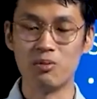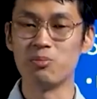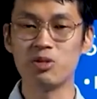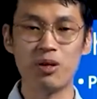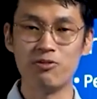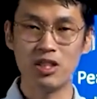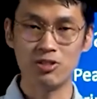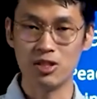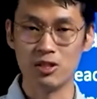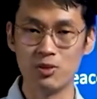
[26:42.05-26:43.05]
I'm the most powerful
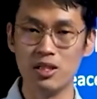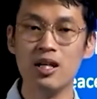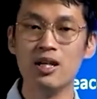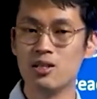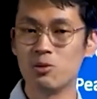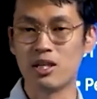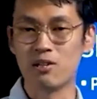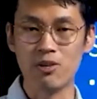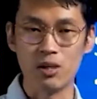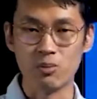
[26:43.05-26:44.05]
country in the world, you
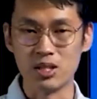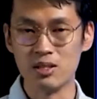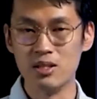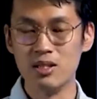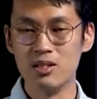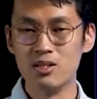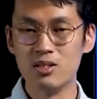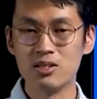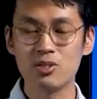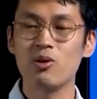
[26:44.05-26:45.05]
cannot fight with me.
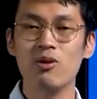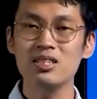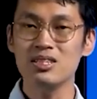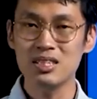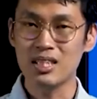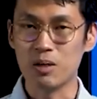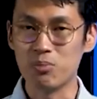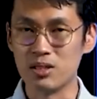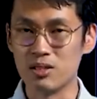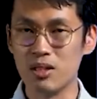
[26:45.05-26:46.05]
So all these things can
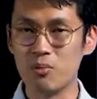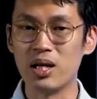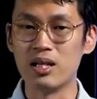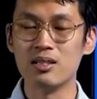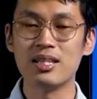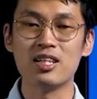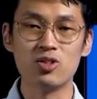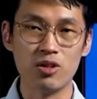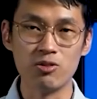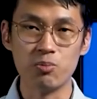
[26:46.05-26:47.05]
happen, but that
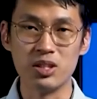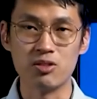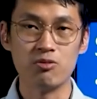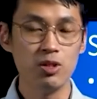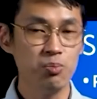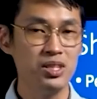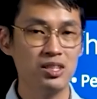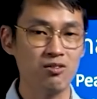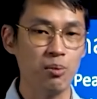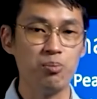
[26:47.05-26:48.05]
is not real peace. Real
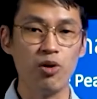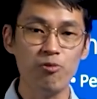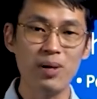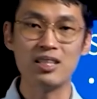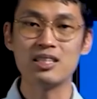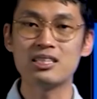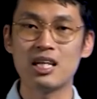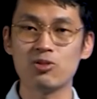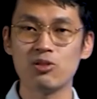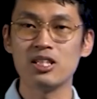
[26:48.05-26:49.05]
peace is when both parties
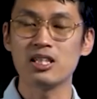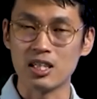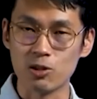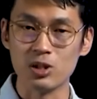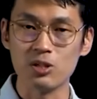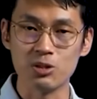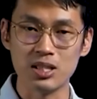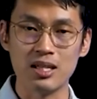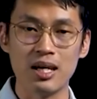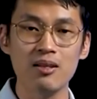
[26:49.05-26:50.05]
actually agree to
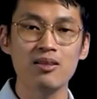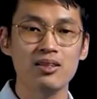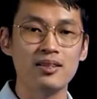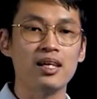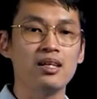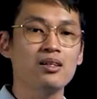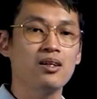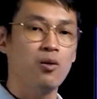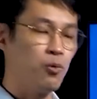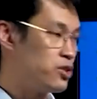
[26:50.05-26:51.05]
say that they
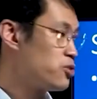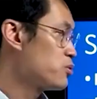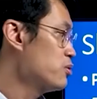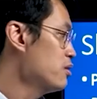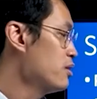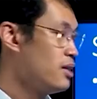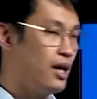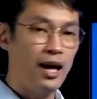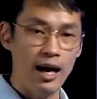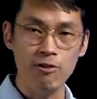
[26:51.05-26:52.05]
want to
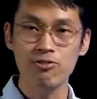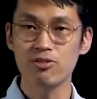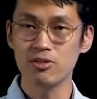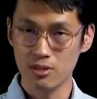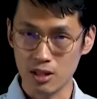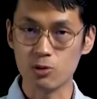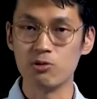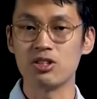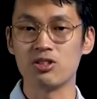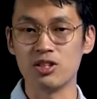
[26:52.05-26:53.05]
have a
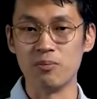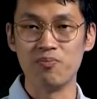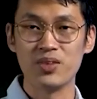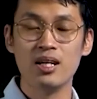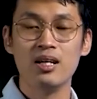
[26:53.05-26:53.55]
good relationship.